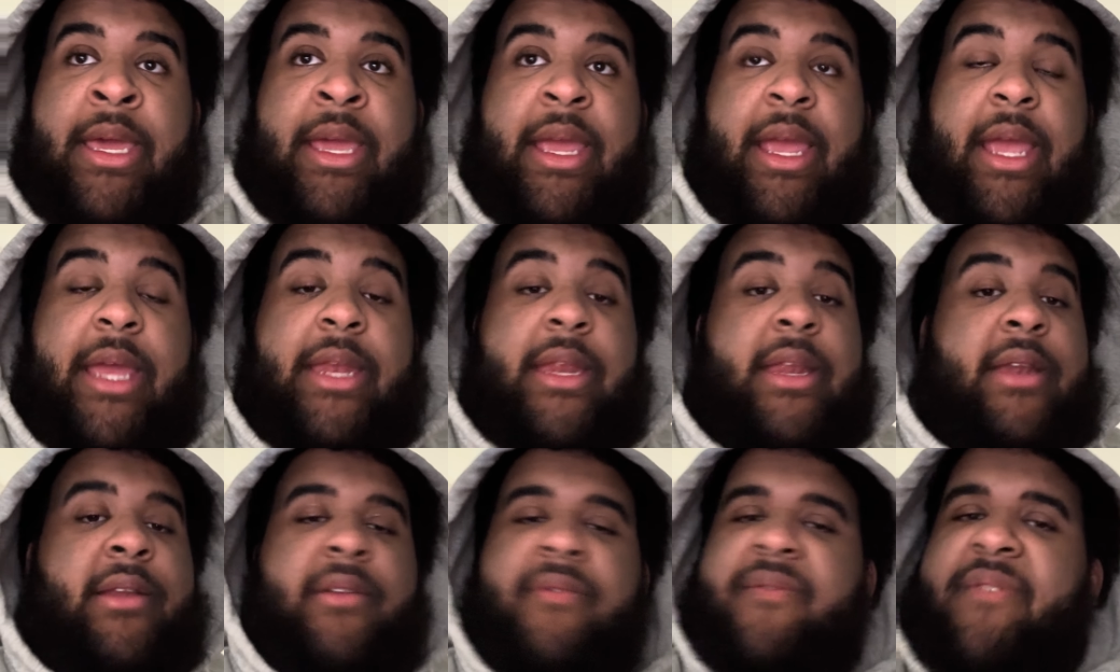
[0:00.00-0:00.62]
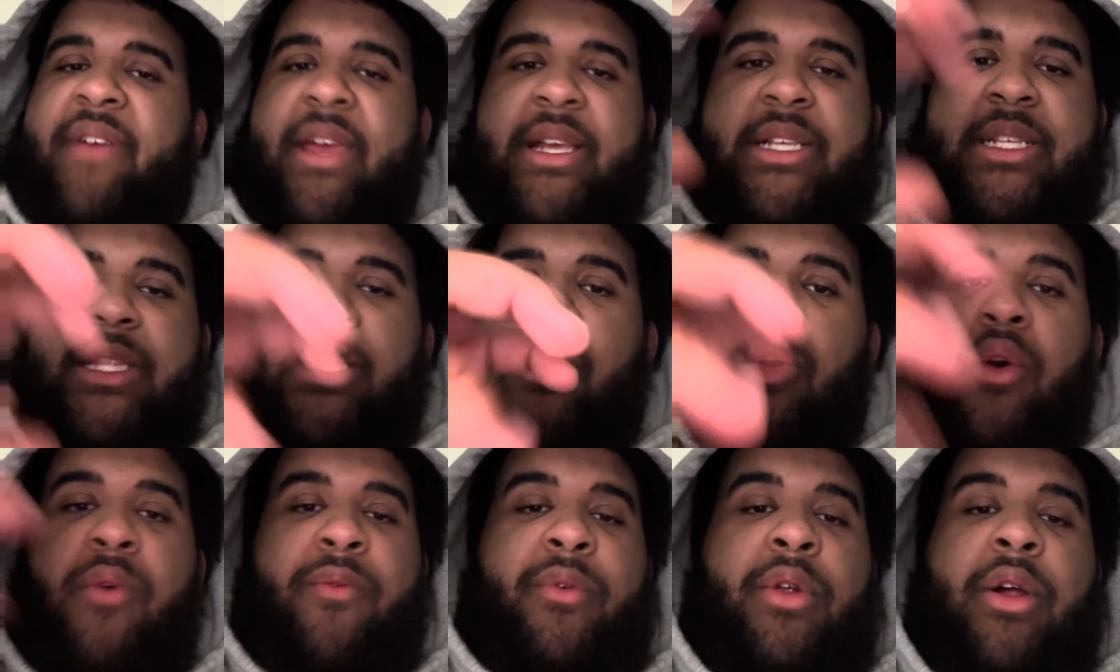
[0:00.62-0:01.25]
and it affects the
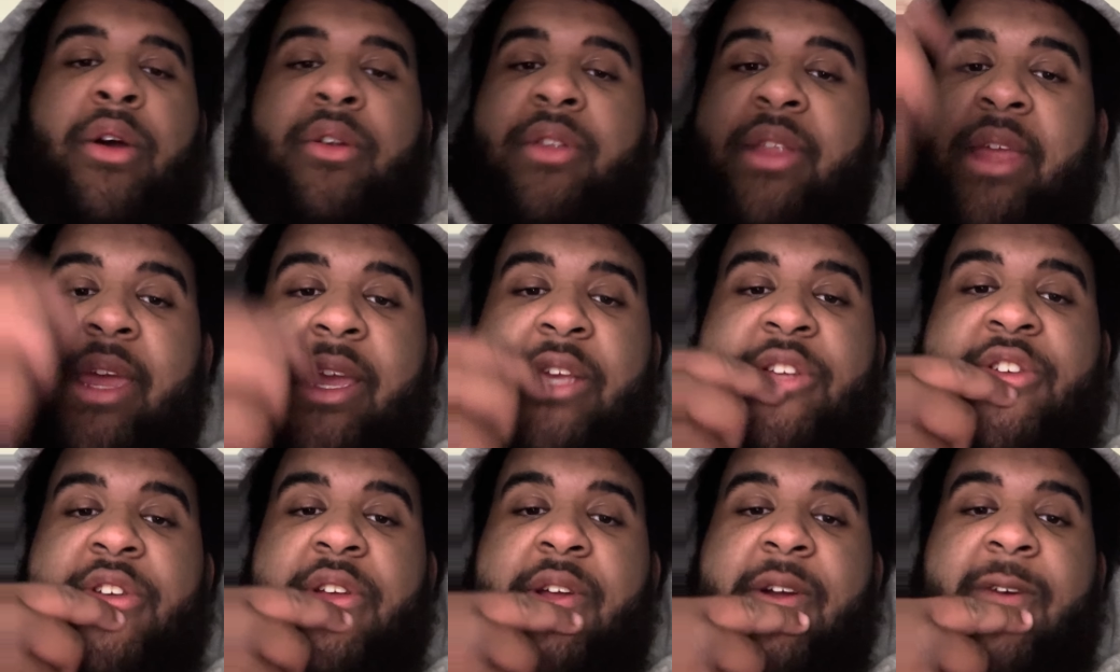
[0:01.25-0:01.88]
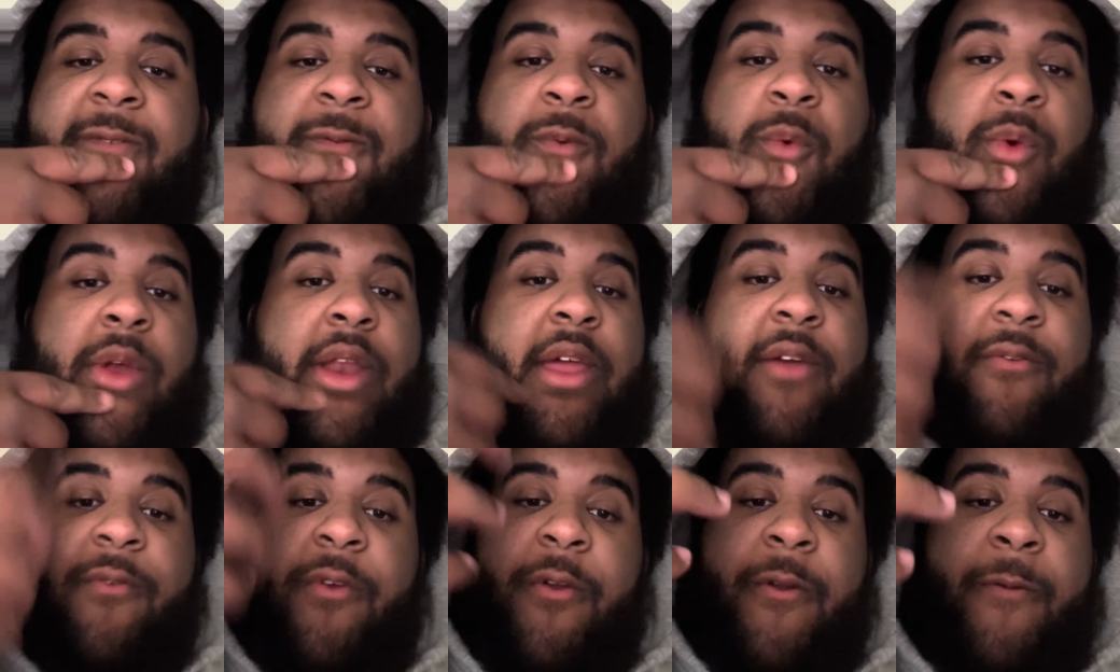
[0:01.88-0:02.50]
overall texture of
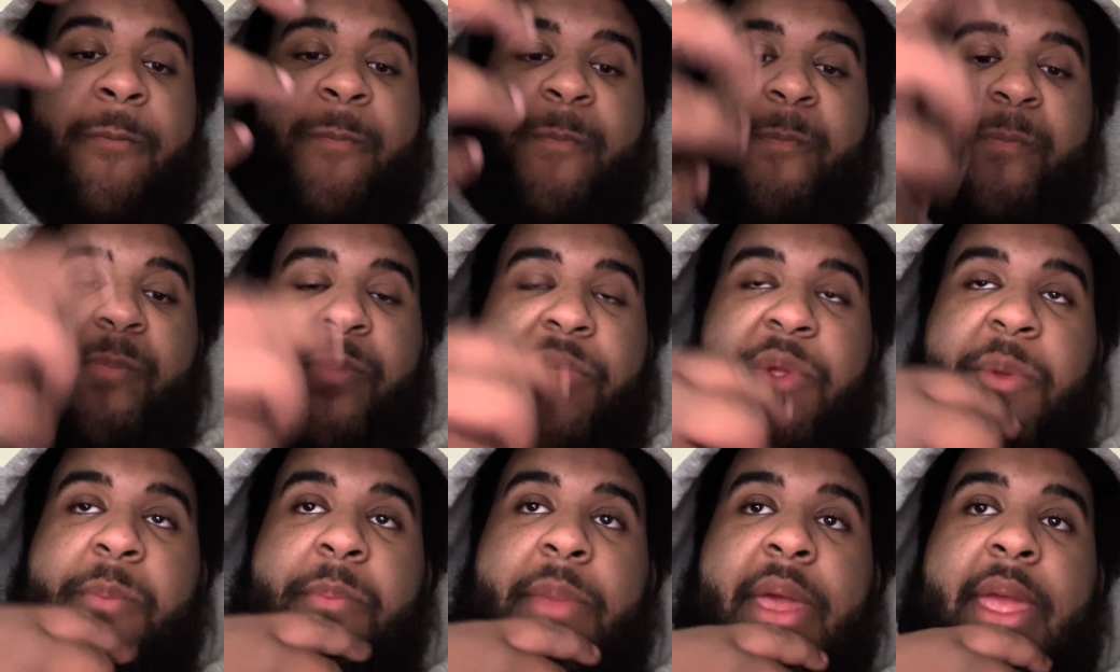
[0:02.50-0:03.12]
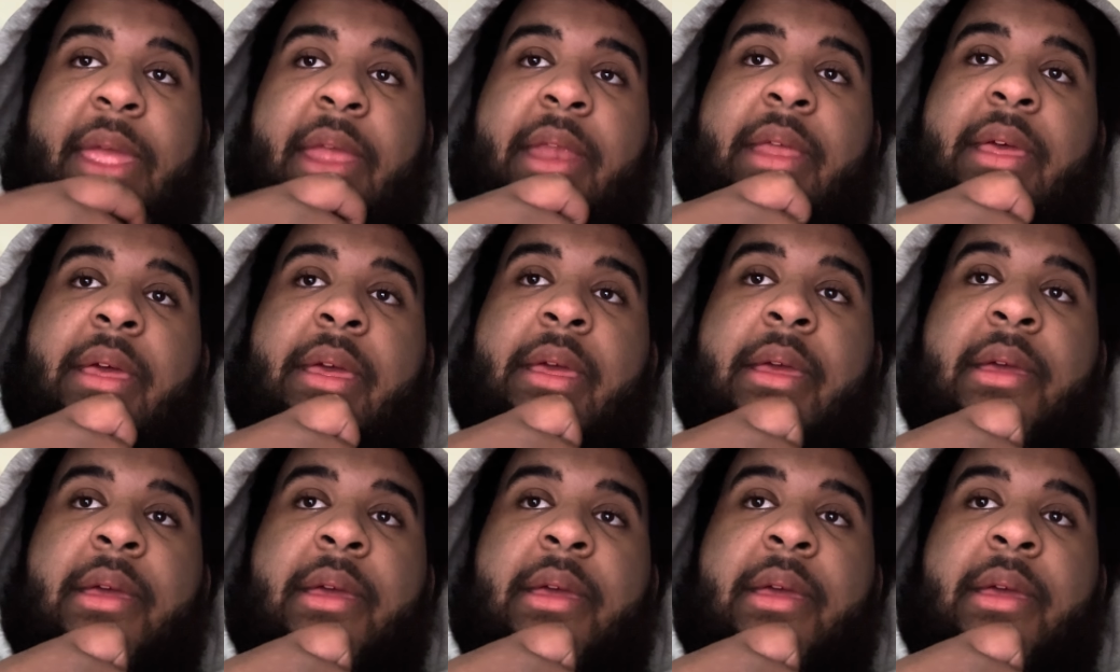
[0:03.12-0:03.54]
whatever you made.